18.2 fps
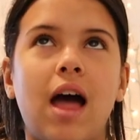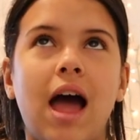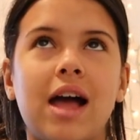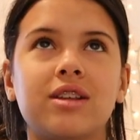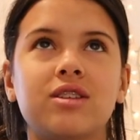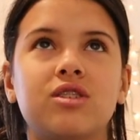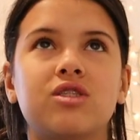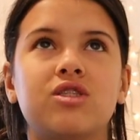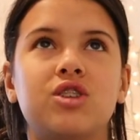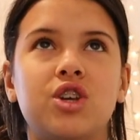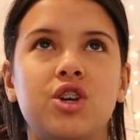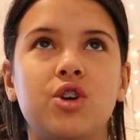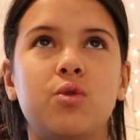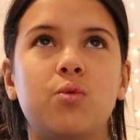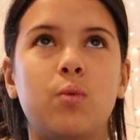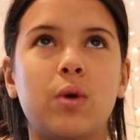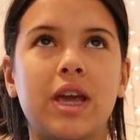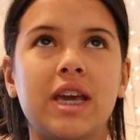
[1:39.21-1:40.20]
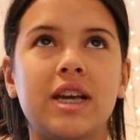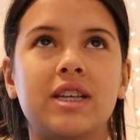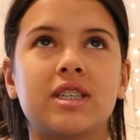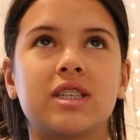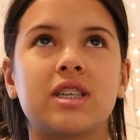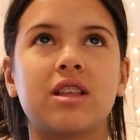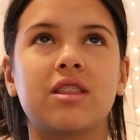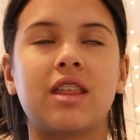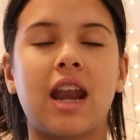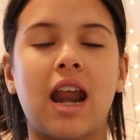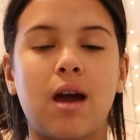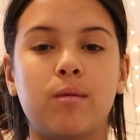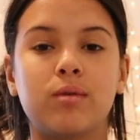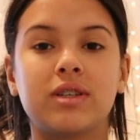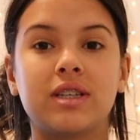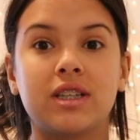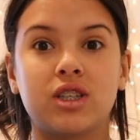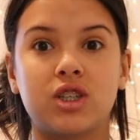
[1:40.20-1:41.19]
last 2 weeks that I
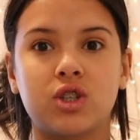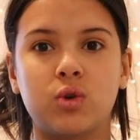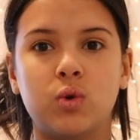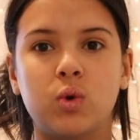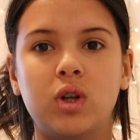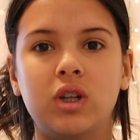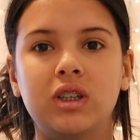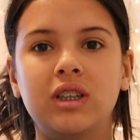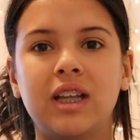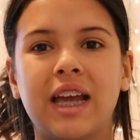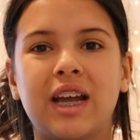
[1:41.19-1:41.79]
was in school,